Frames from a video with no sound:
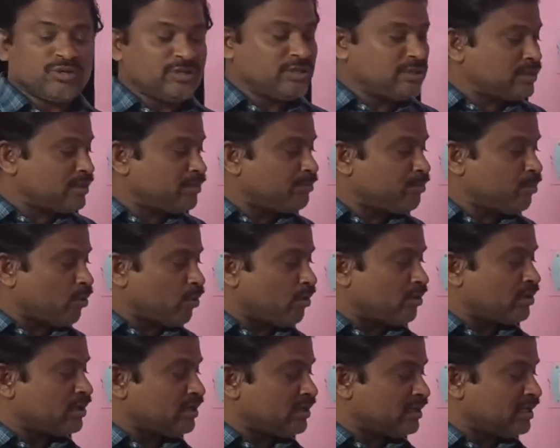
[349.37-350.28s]
so in the
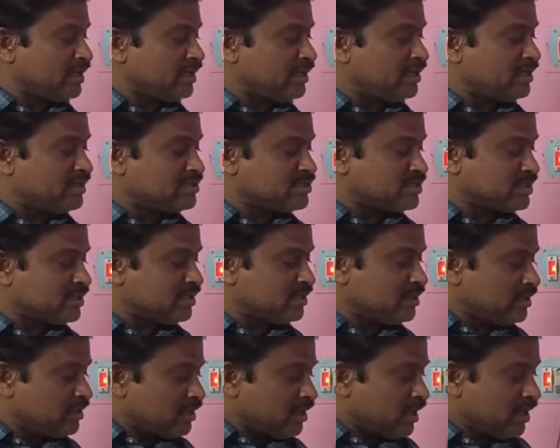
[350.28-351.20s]
modern tendency,
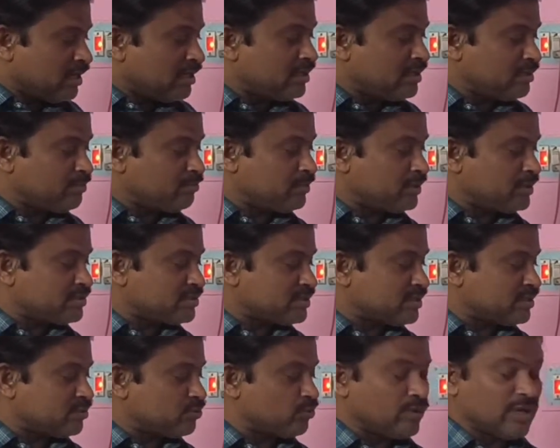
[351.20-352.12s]

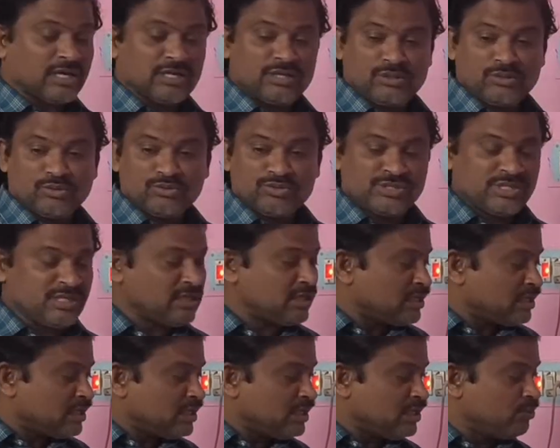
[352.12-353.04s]
100% we are
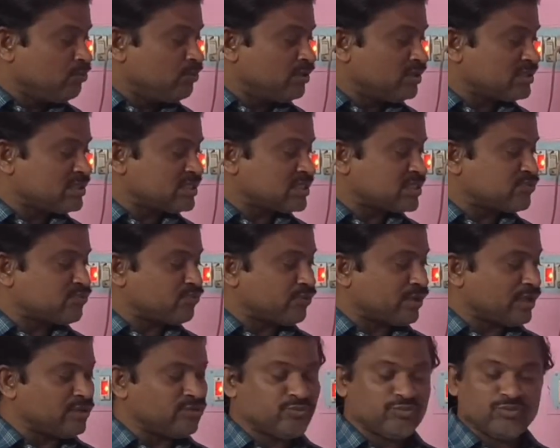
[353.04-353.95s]
using yours
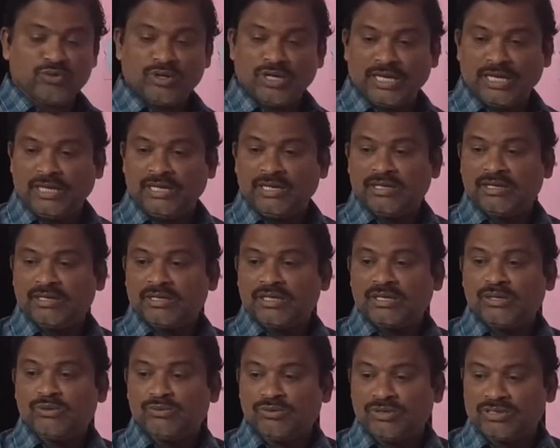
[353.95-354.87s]

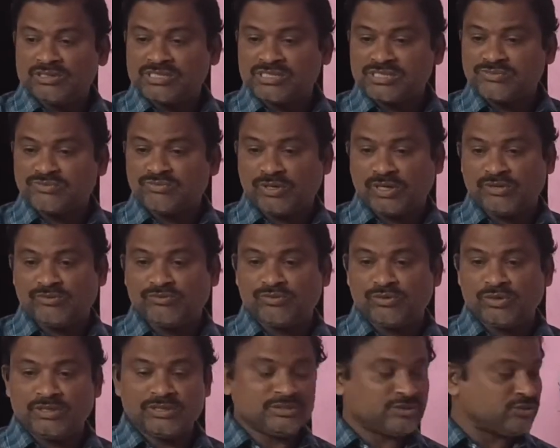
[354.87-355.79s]
faithfully, yours
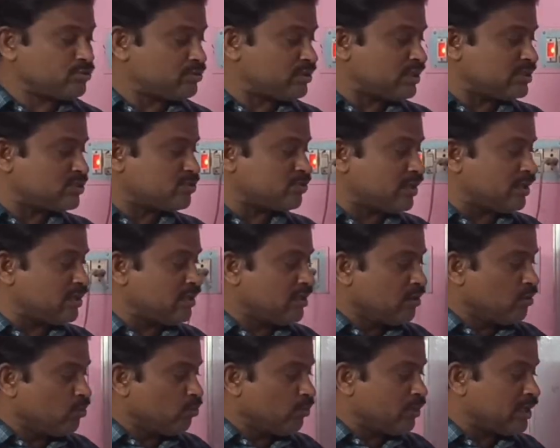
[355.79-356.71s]
faithfully. So that's
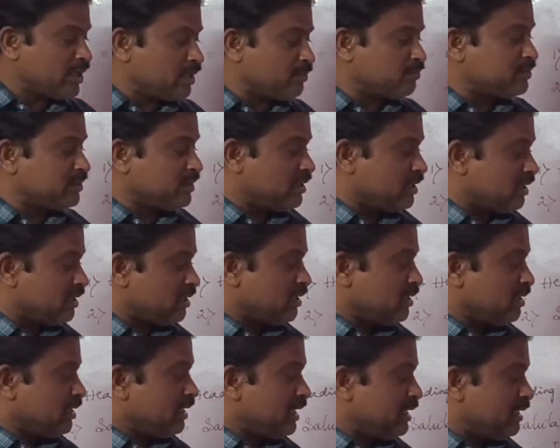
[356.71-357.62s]
why we kept
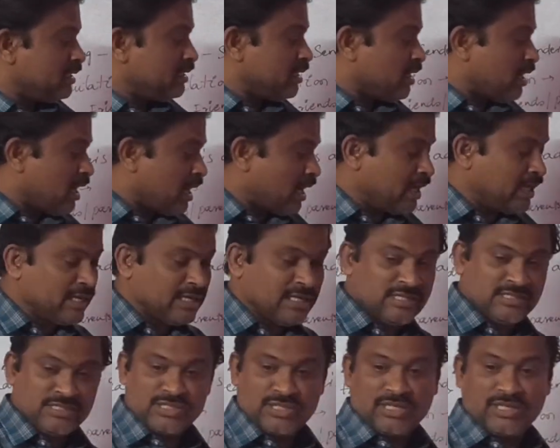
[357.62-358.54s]
here in higher
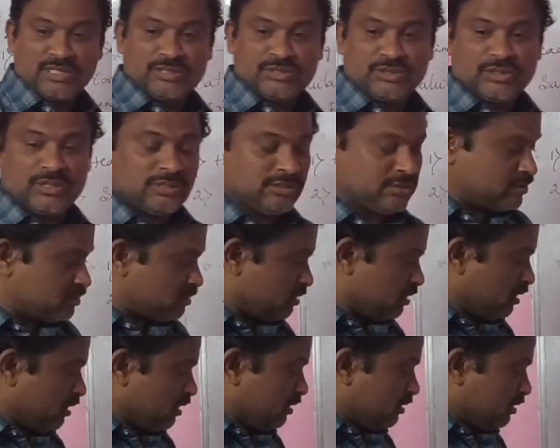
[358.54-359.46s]

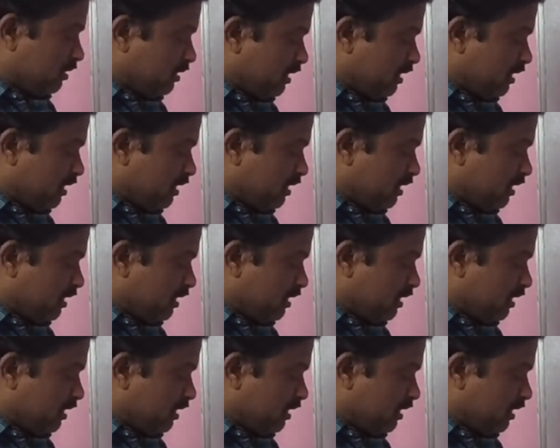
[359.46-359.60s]
education.